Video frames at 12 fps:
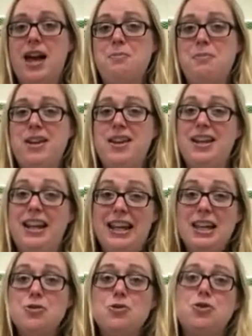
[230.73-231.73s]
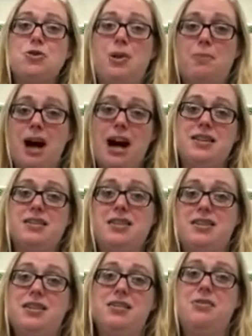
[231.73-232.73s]
and make it into a
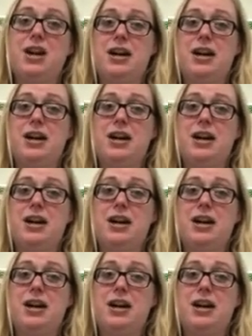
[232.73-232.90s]
positive